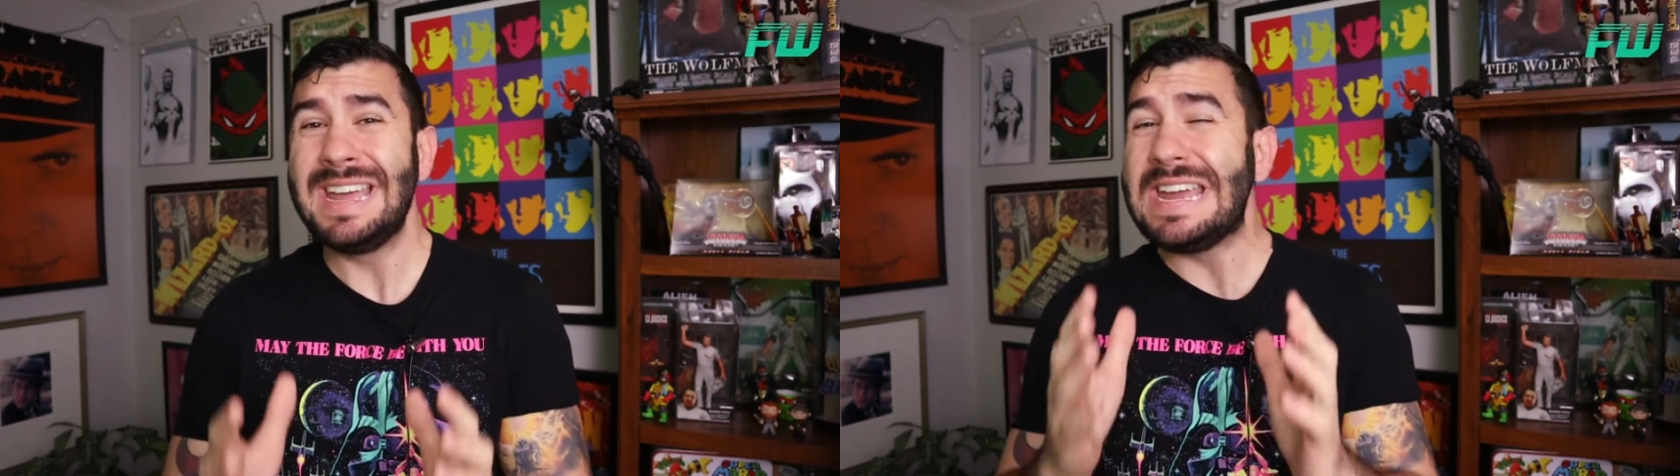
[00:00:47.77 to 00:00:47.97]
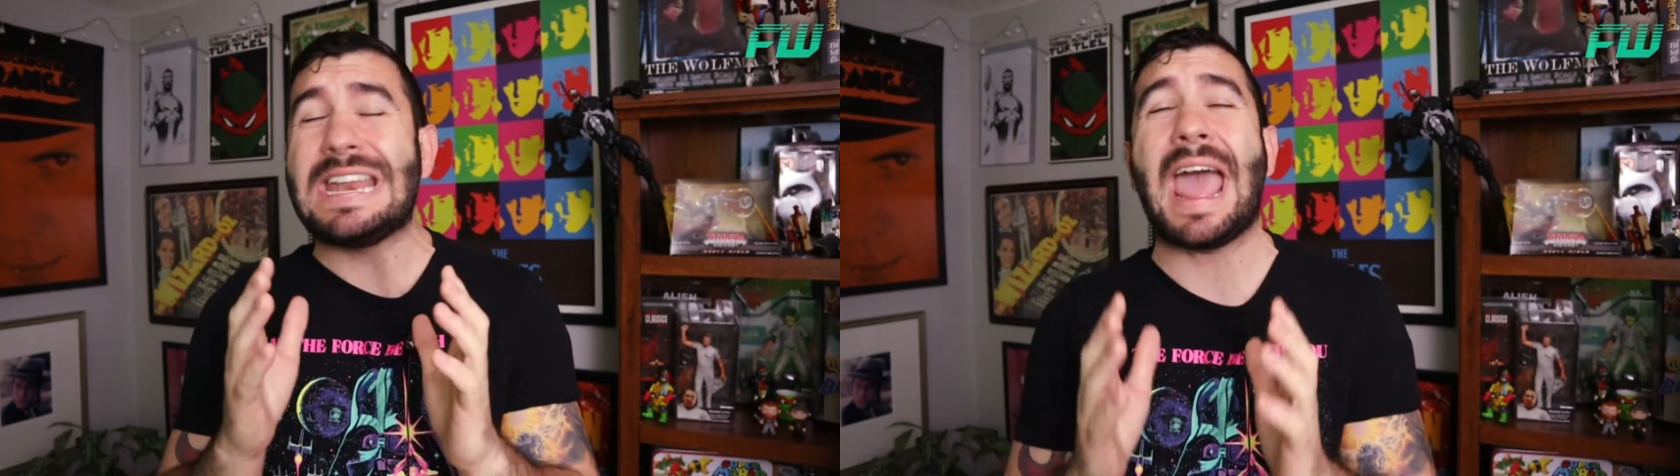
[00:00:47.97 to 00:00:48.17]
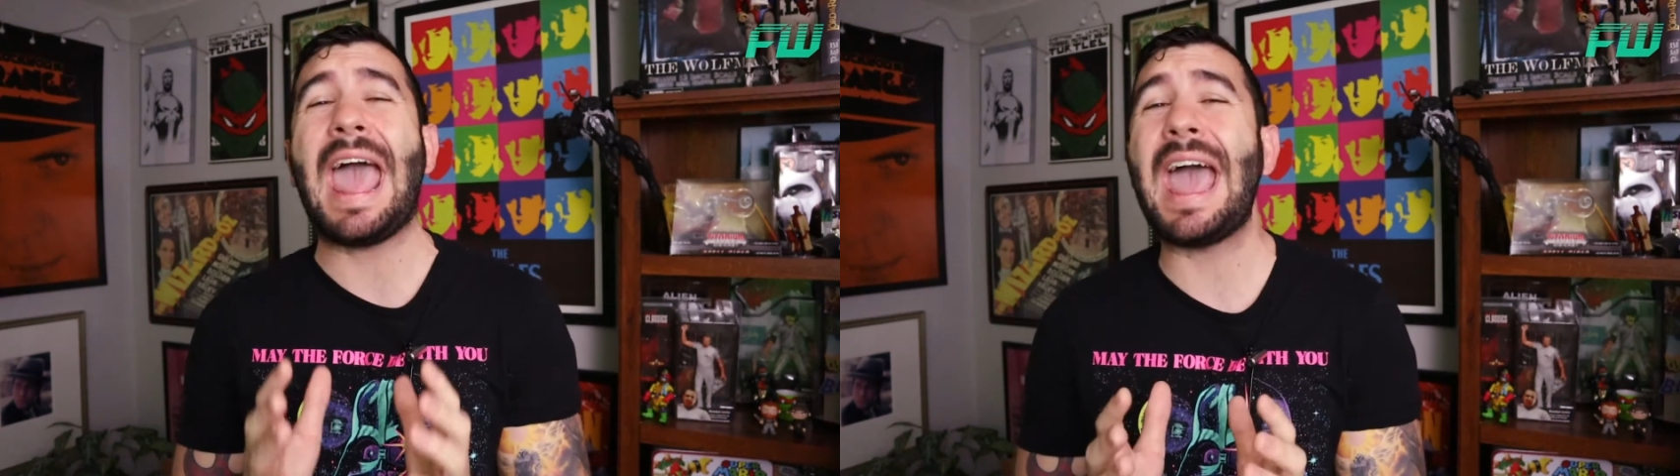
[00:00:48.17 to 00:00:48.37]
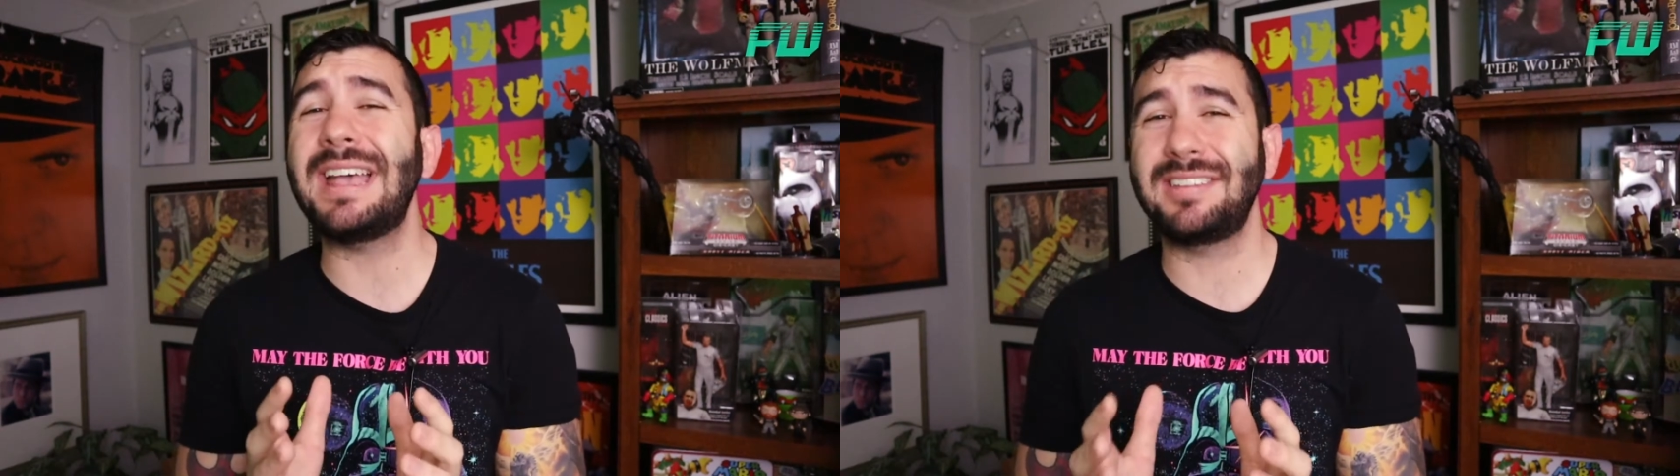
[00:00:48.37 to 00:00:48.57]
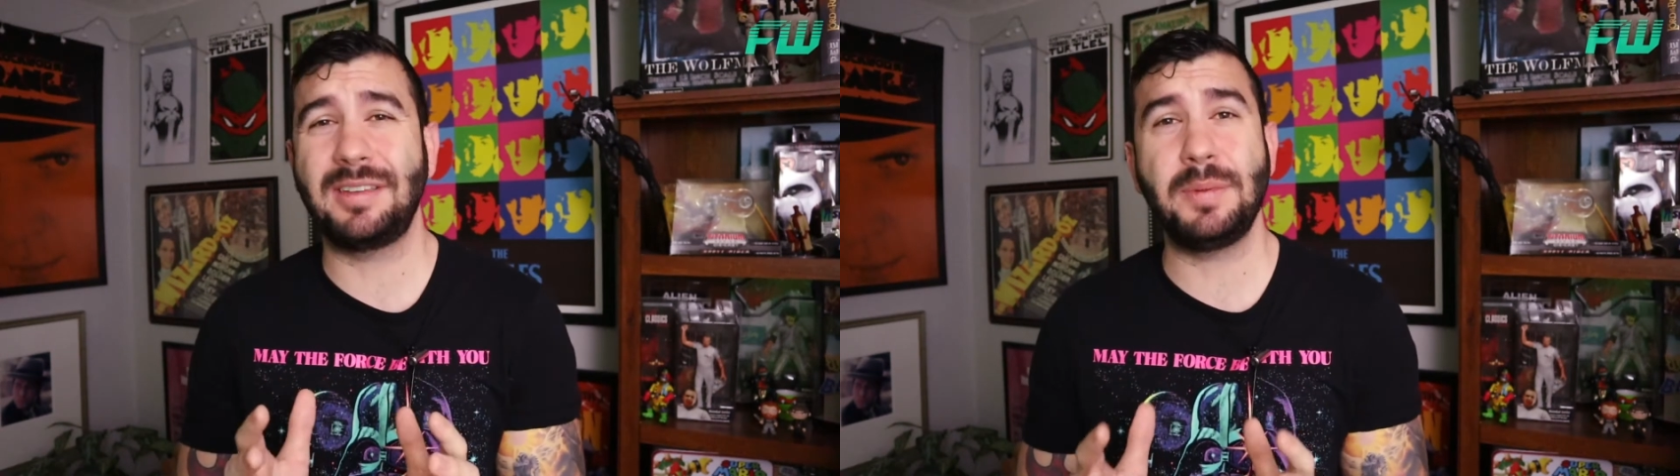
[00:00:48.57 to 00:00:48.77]
It
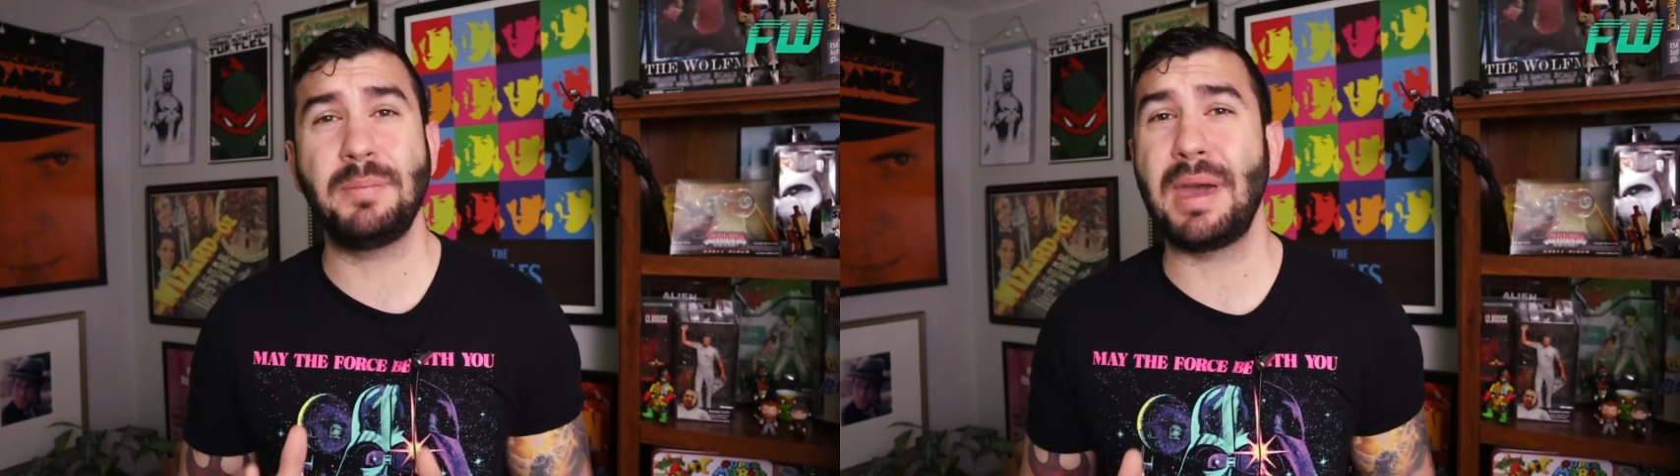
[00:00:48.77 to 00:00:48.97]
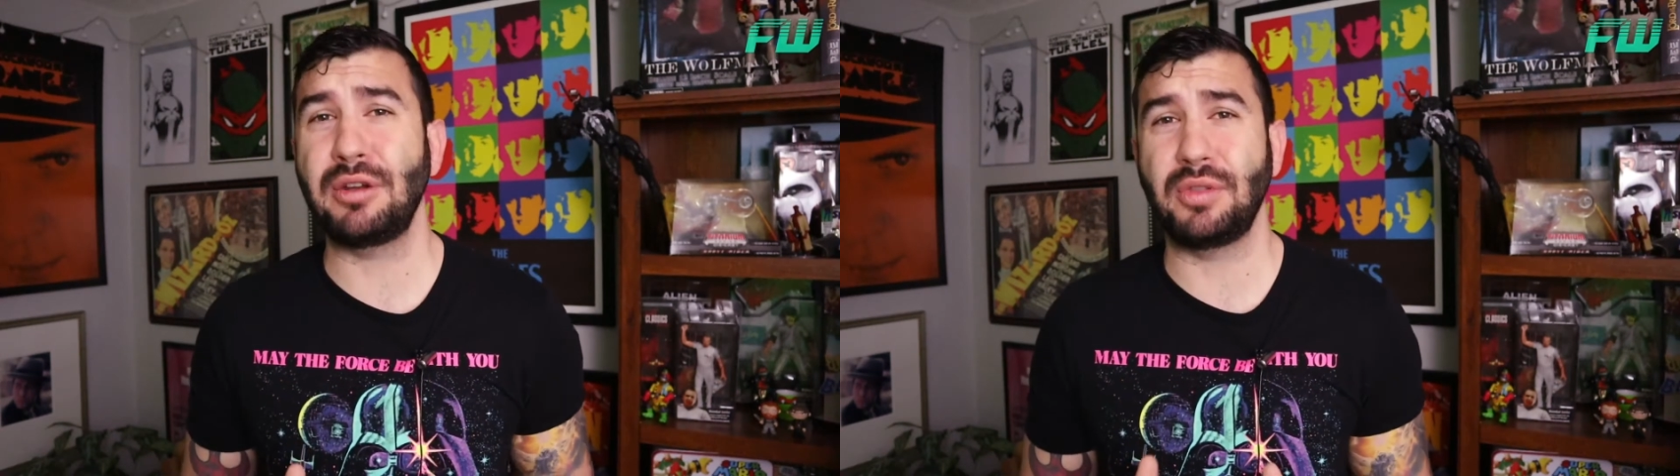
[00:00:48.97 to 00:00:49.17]
has to be better